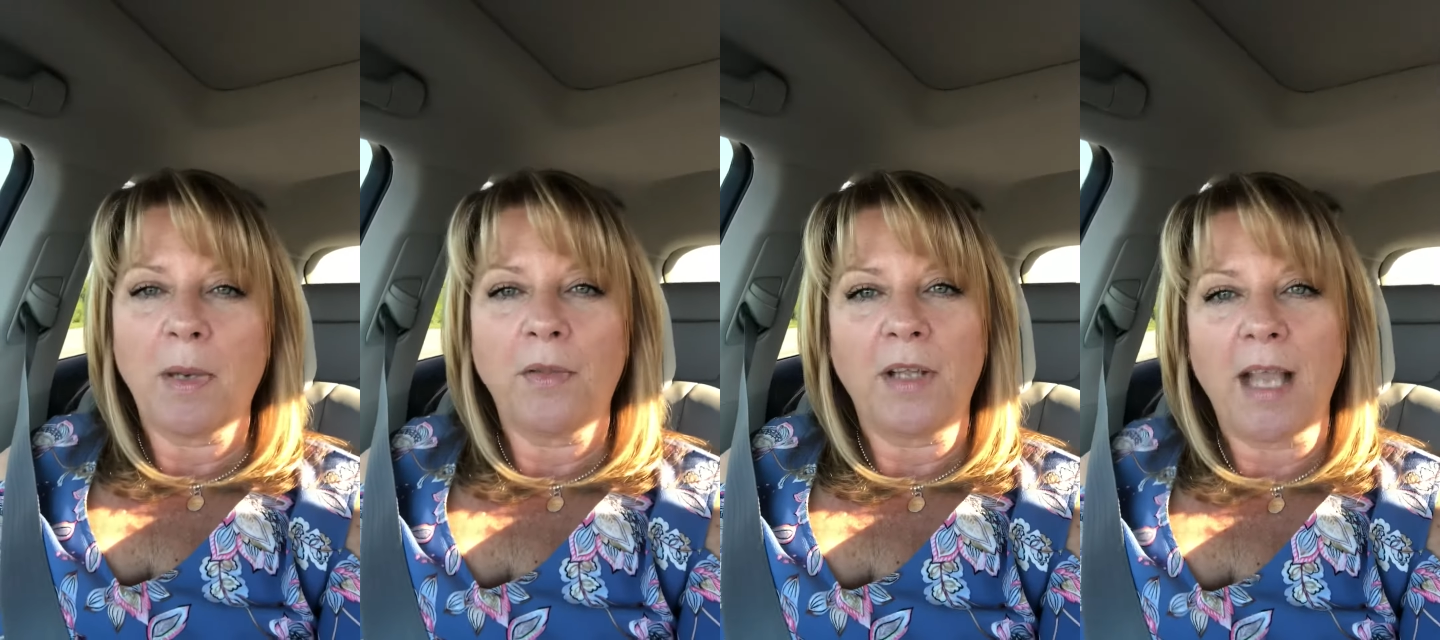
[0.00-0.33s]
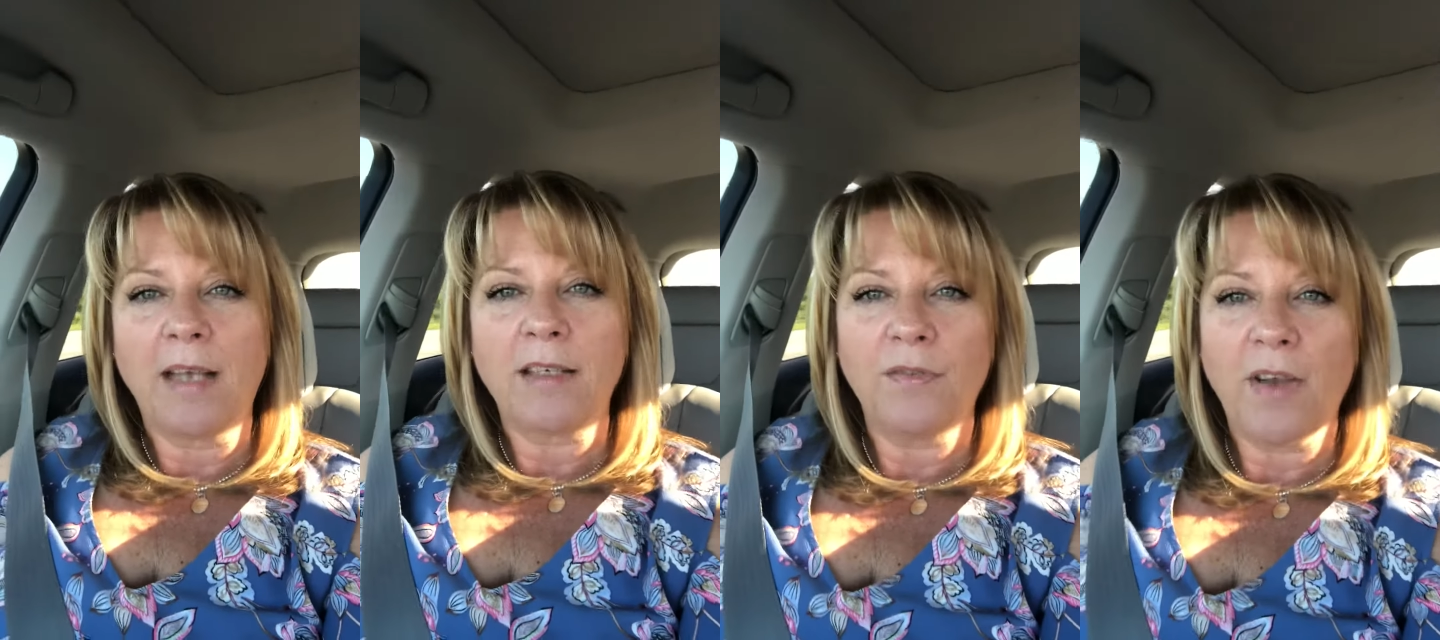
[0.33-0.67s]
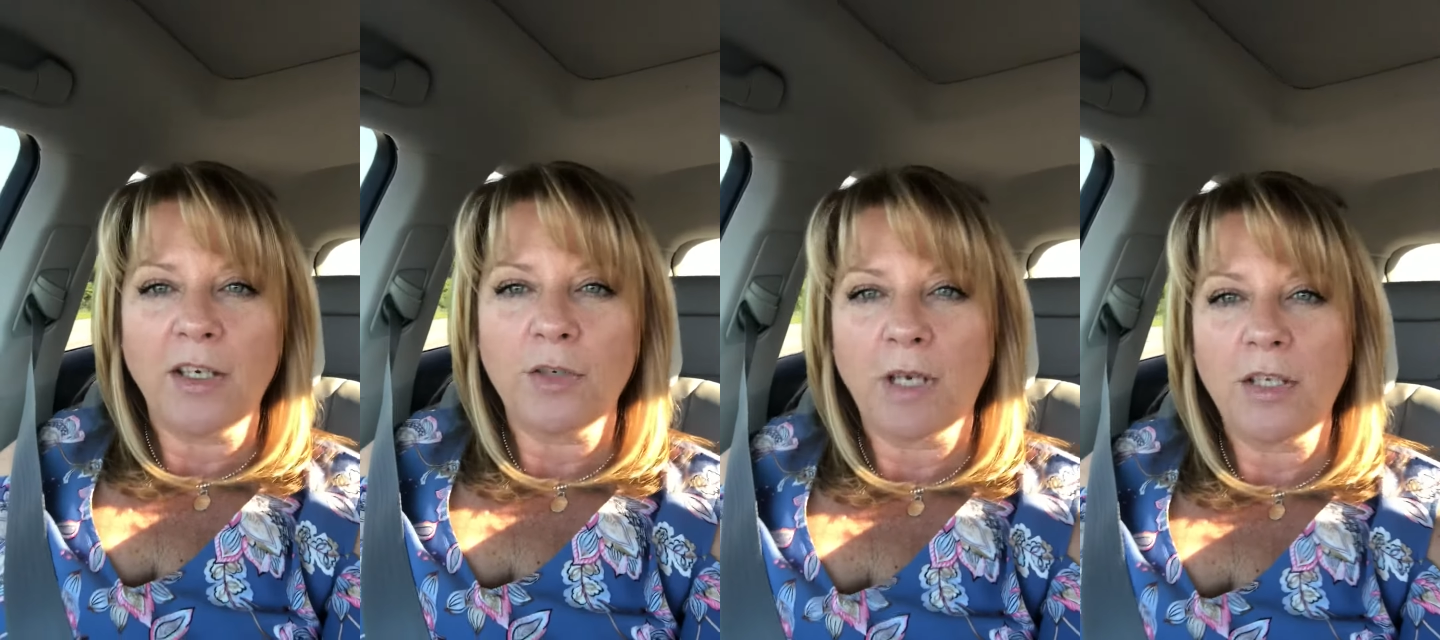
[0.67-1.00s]
about the Active
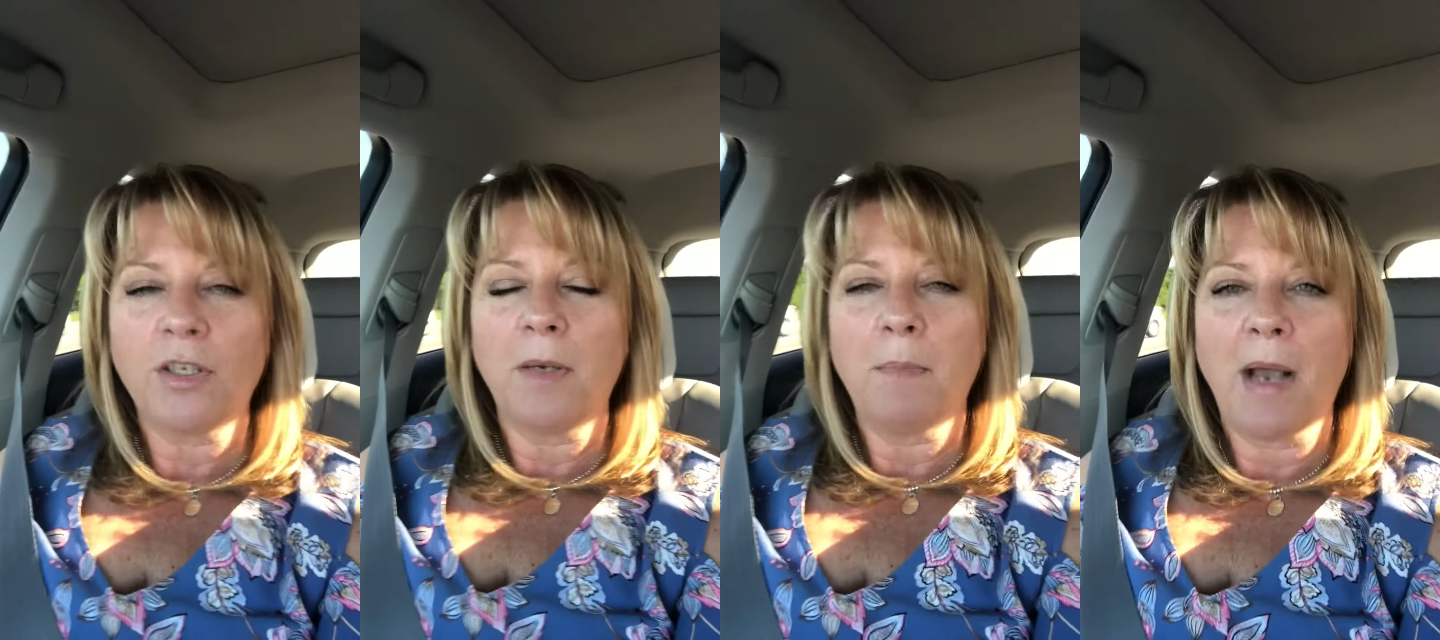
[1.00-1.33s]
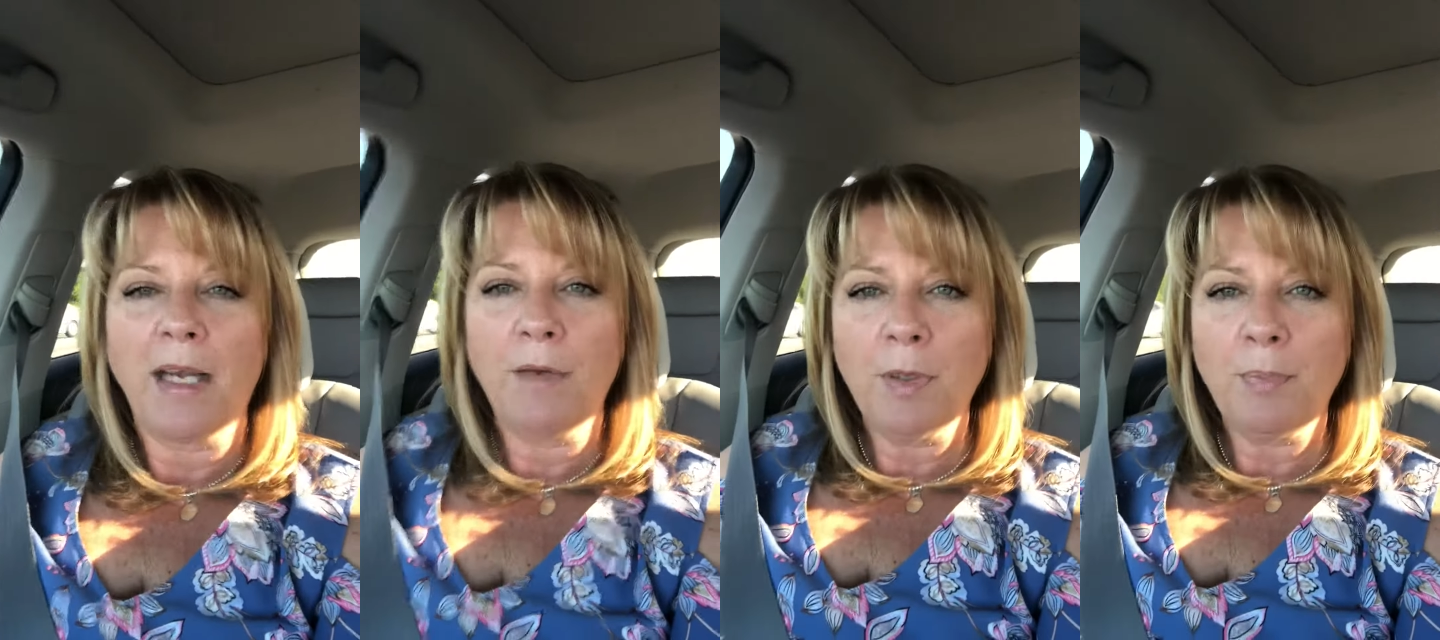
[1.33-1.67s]
Hydration Body